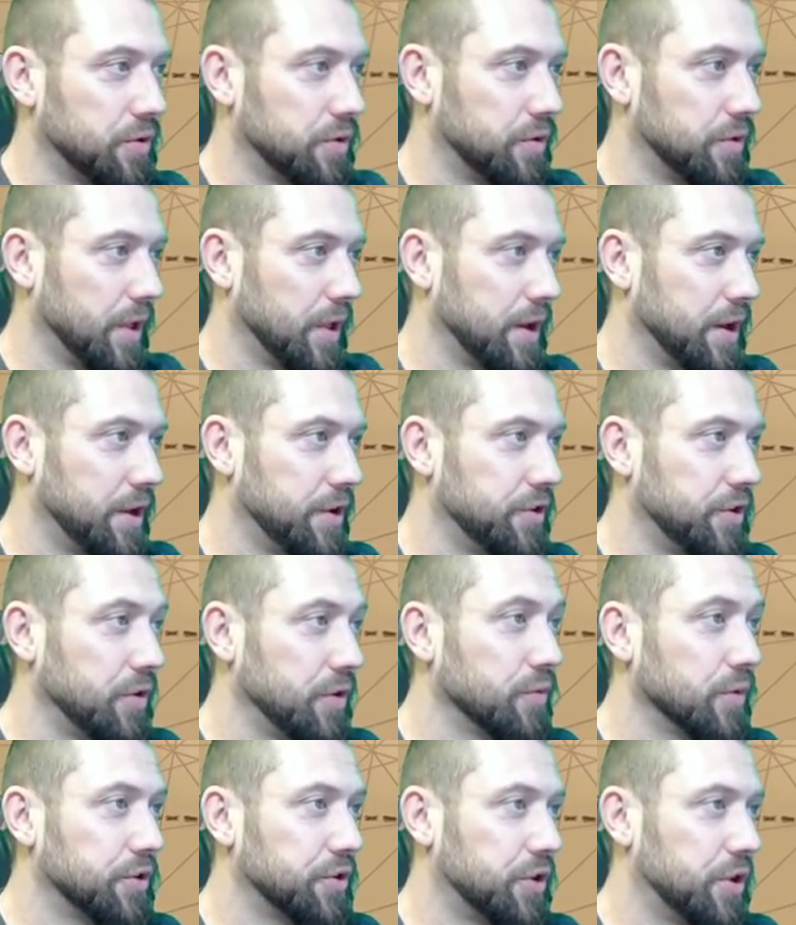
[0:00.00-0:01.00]
that is a
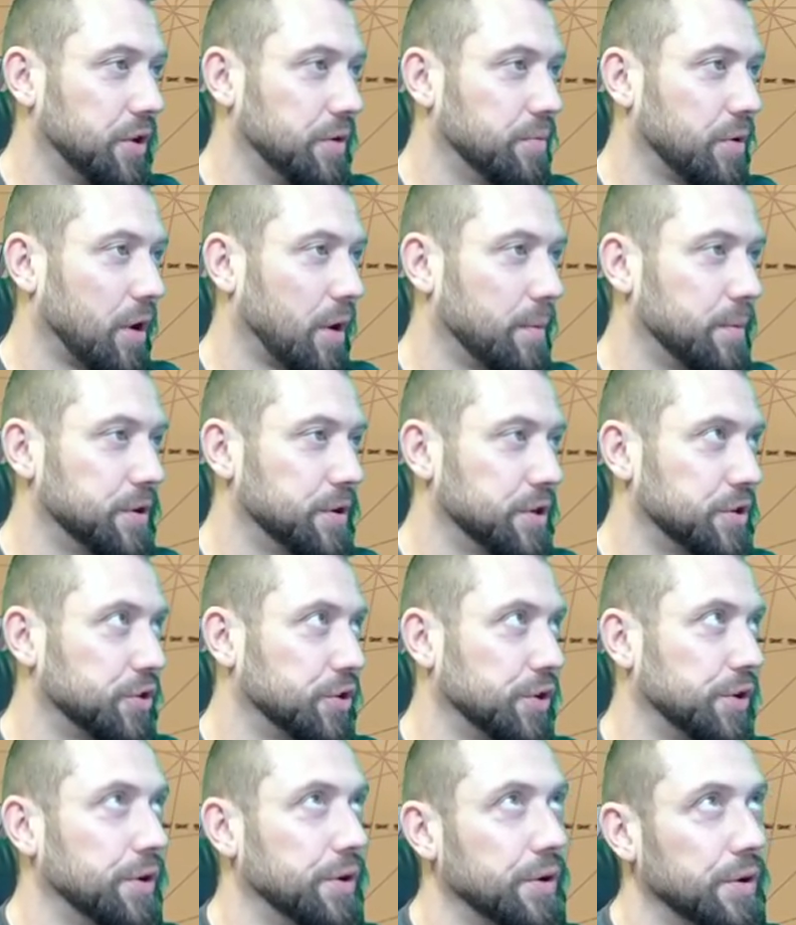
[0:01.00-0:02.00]
risky
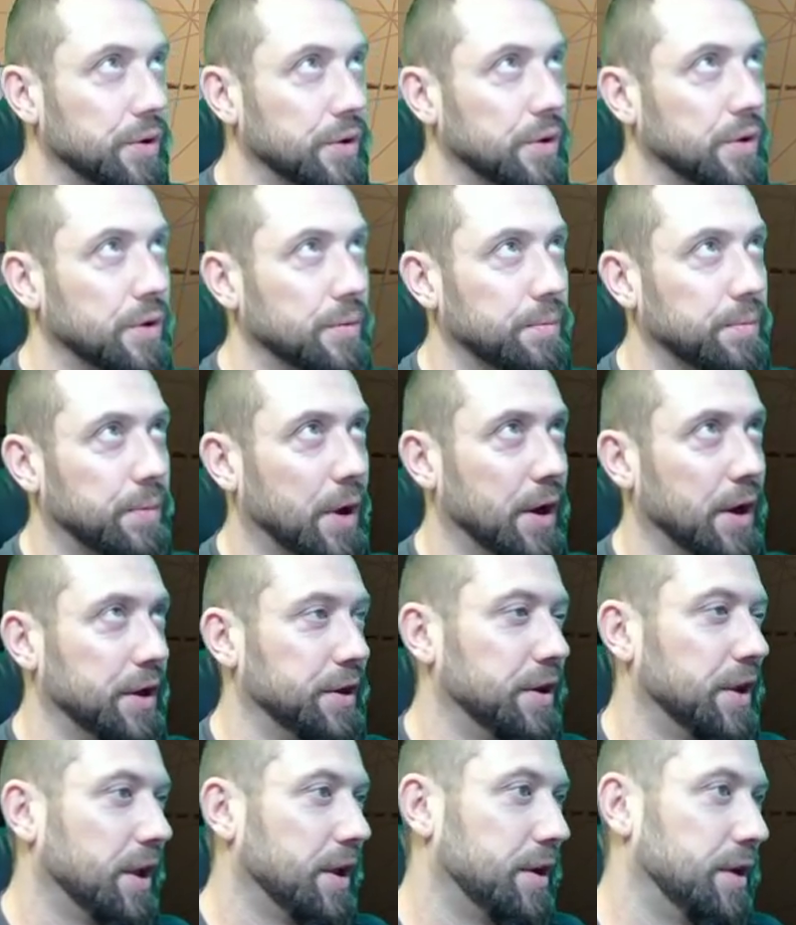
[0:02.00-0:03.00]
proposition, pun
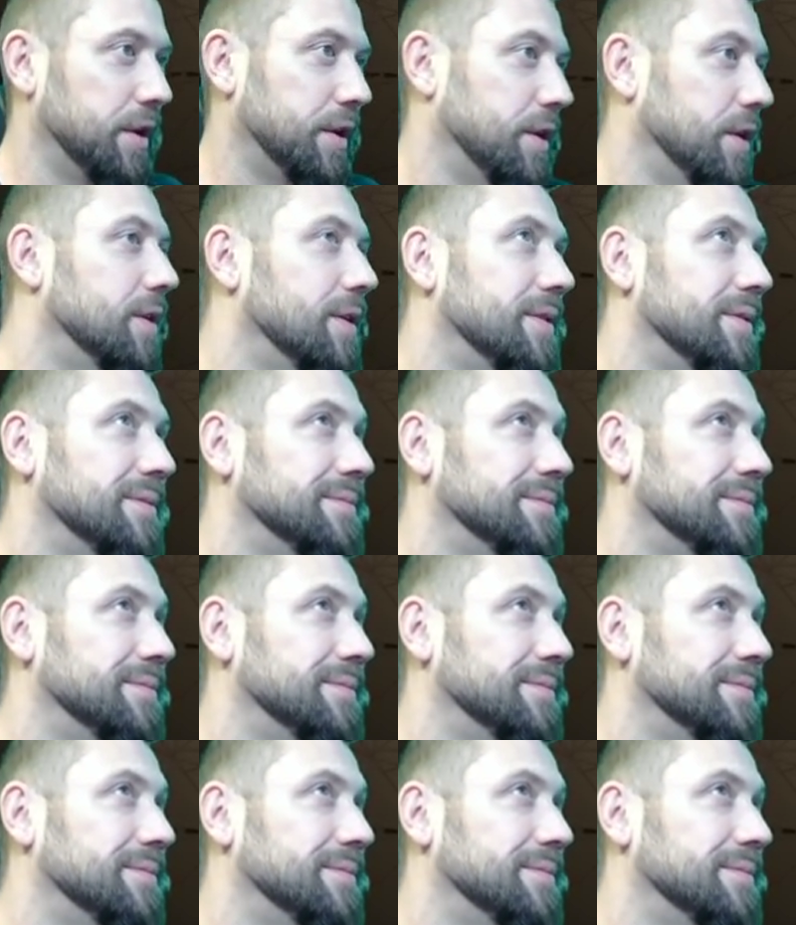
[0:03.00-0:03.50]
intended.